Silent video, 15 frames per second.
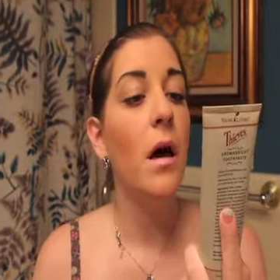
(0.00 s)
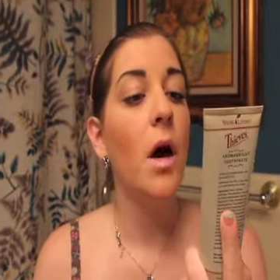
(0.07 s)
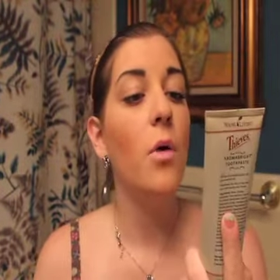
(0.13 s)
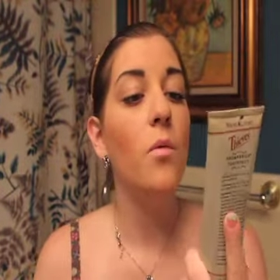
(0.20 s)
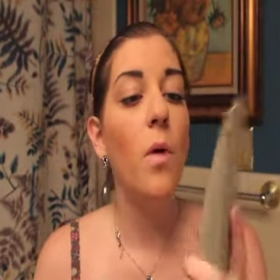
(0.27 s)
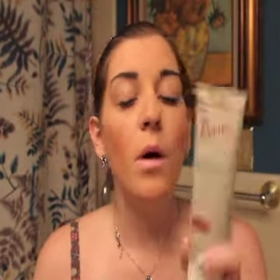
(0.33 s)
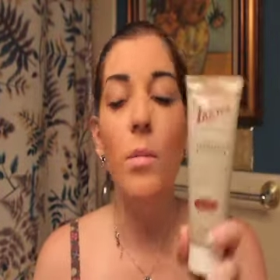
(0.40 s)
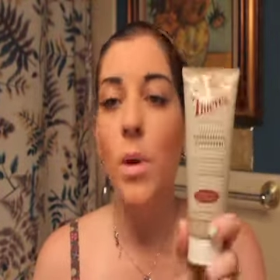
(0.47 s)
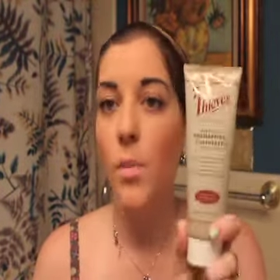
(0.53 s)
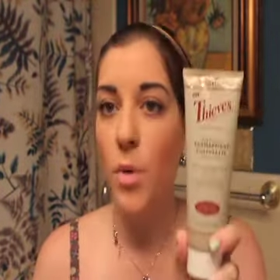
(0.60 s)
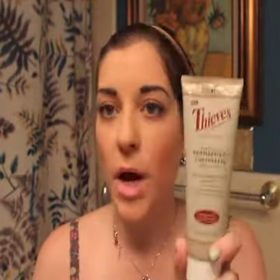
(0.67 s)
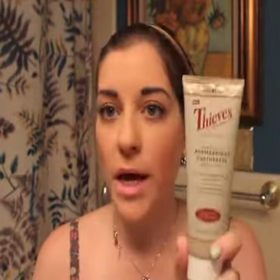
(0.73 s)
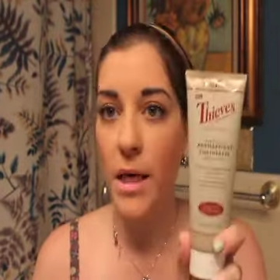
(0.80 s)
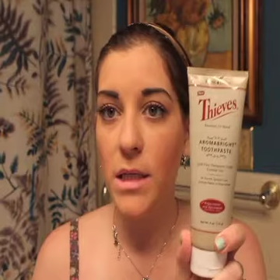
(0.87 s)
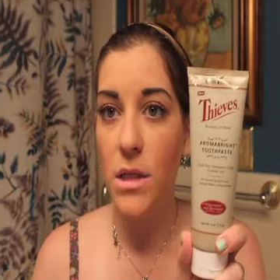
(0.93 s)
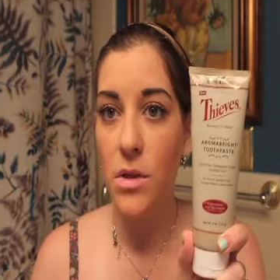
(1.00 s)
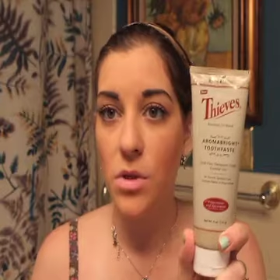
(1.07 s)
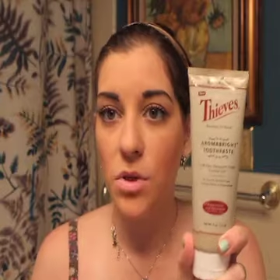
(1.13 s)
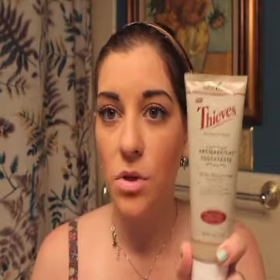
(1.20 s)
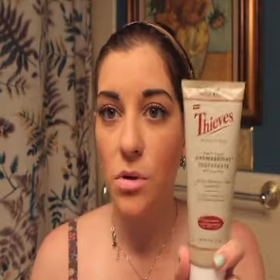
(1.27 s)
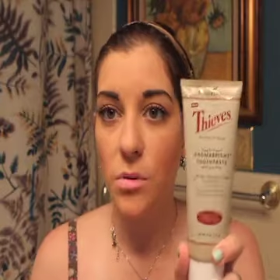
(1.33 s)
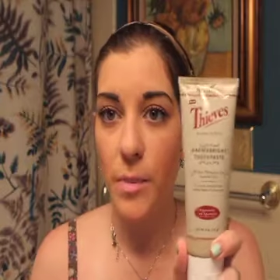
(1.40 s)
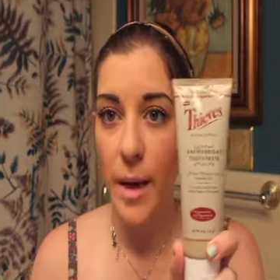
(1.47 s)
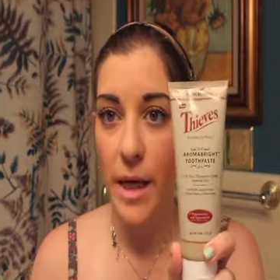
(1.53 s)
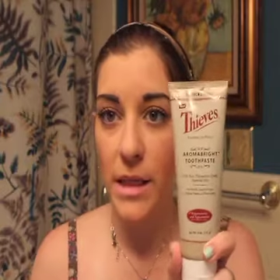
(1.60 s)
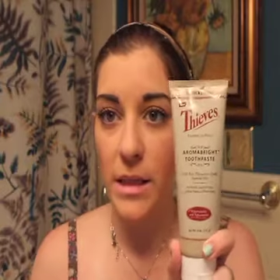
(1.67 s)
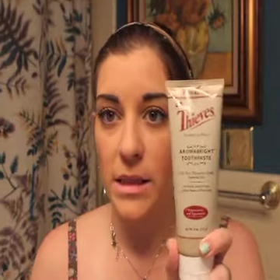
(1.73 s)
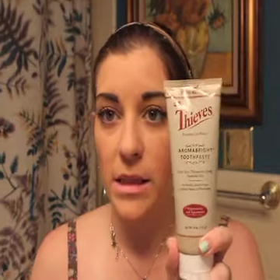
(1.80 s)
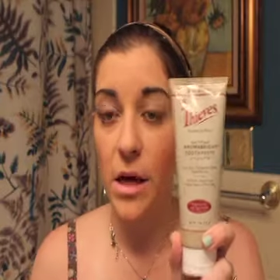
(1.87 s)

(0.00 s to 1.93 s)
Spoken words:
Aroma Bright toothpaste.